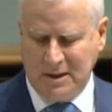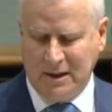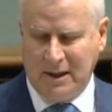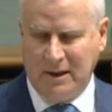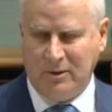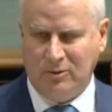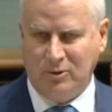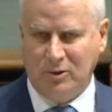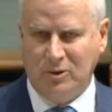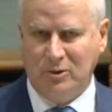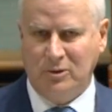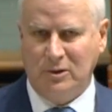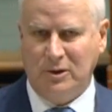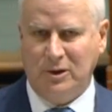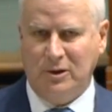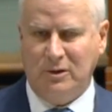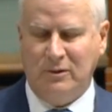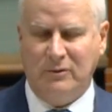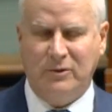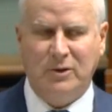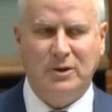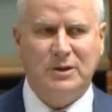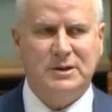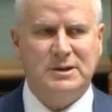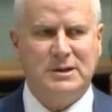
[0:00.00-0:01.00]
a rural
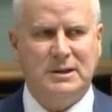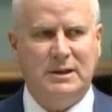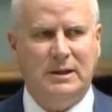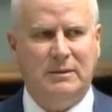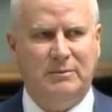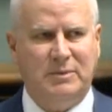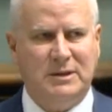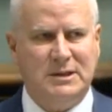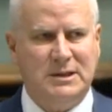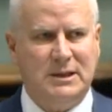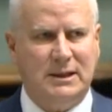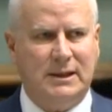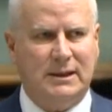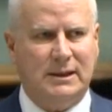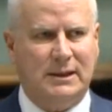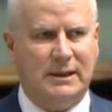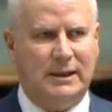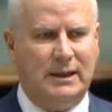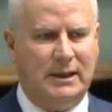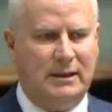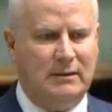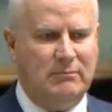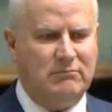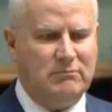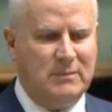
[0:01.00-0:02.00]
university,
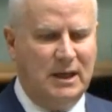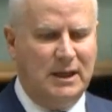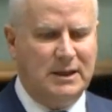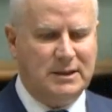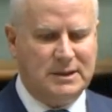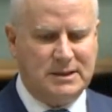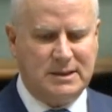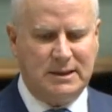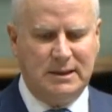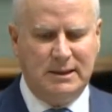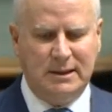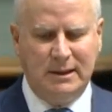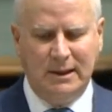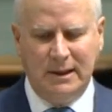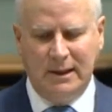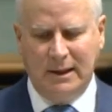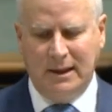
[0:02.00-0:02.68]
particularly medicine,